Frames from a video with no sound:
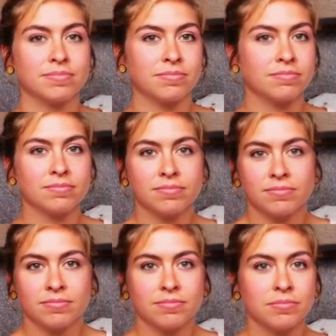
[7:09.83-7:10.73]

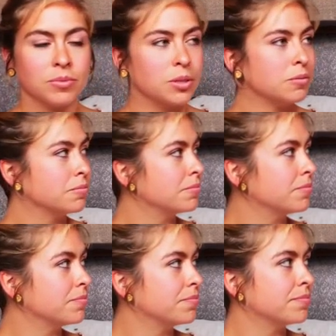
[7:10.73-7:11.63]

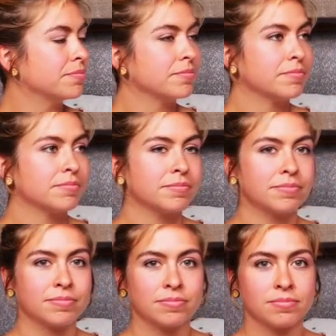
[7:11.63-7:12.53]

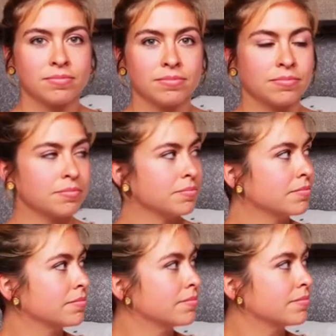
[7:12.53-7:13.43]

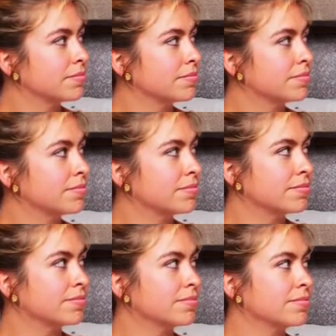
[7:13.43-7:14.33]

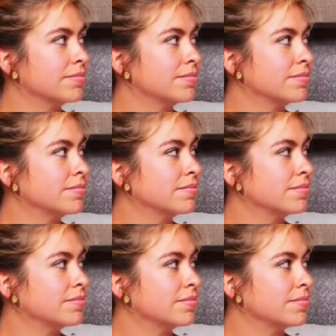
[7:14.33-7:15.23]

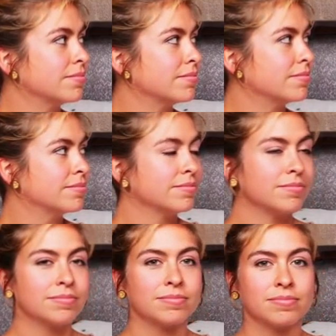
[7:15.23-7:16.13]

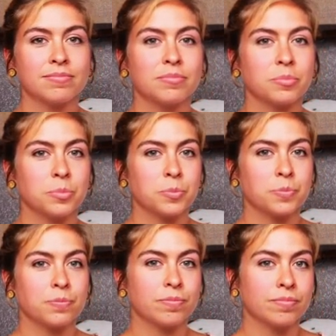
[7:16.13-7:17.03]

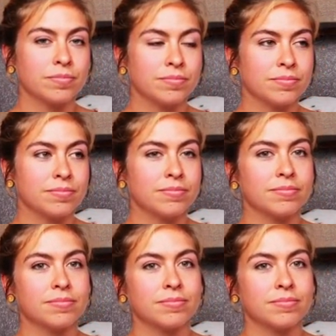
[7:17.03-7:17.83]
(silent)